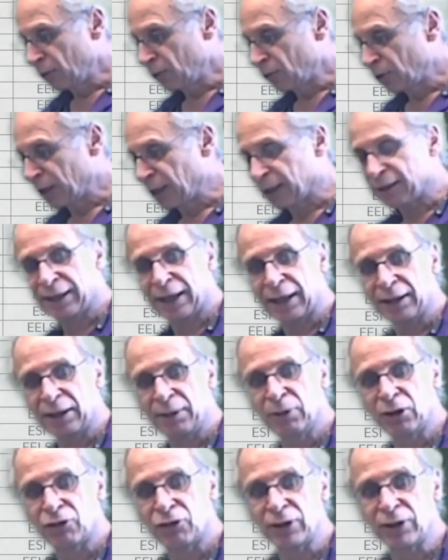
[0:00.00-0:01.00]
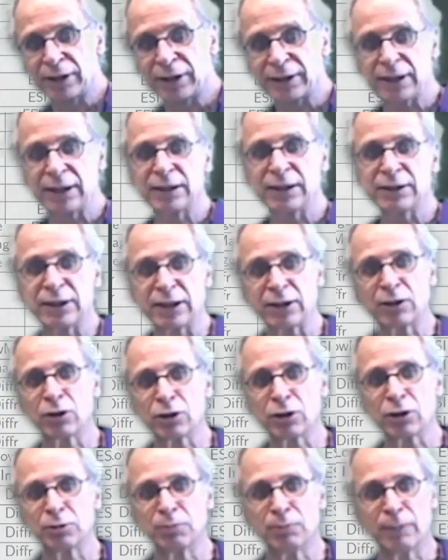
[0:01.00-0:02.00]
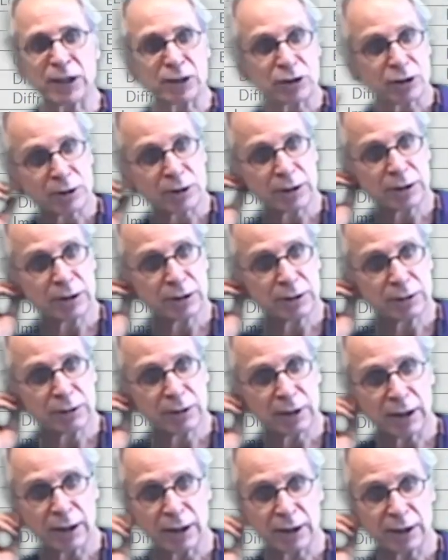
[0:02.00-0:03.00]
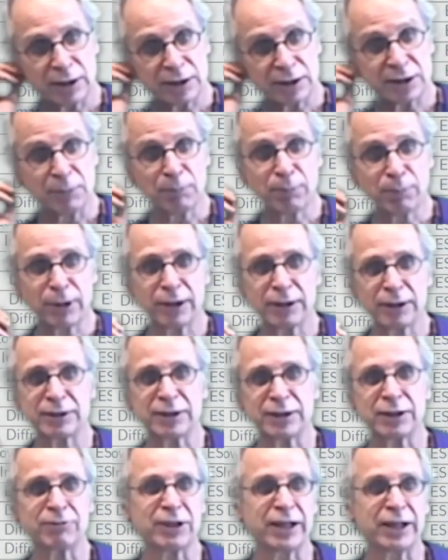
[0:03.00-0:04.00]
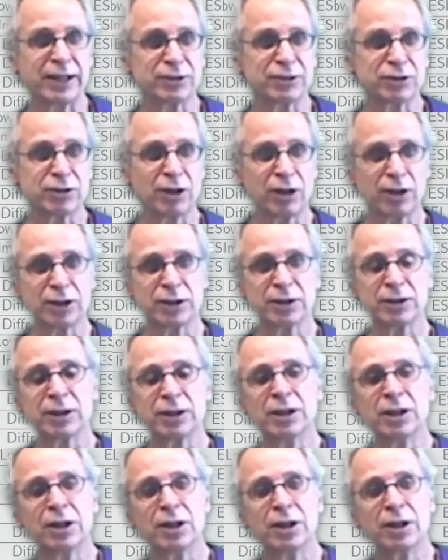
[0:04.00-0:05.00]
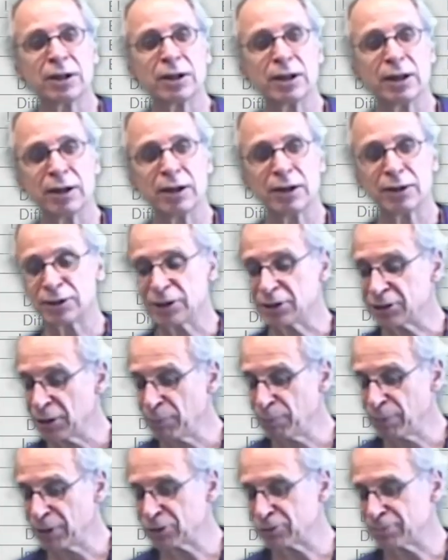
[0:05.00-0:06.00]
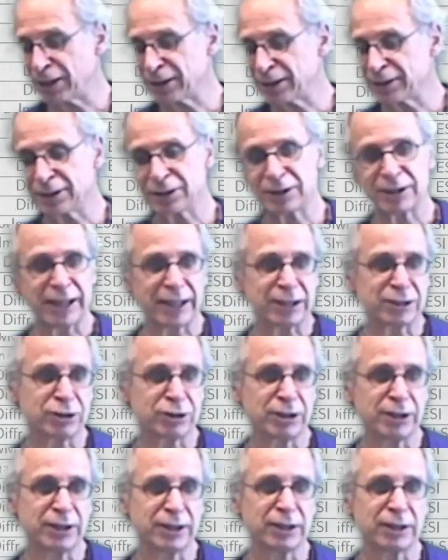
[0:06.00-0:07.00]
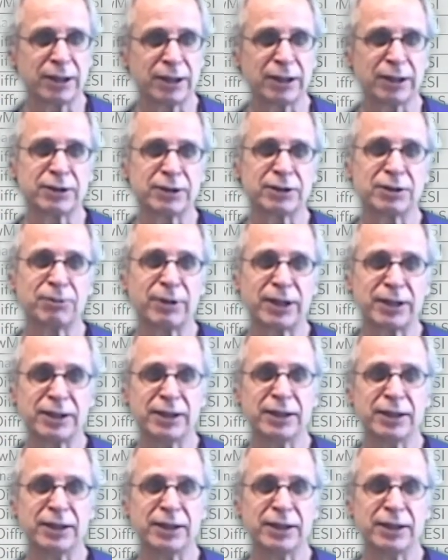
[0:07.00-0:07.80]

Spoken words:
the Gerd image filter, they got much simpler than when I started. The simplest one is actually the one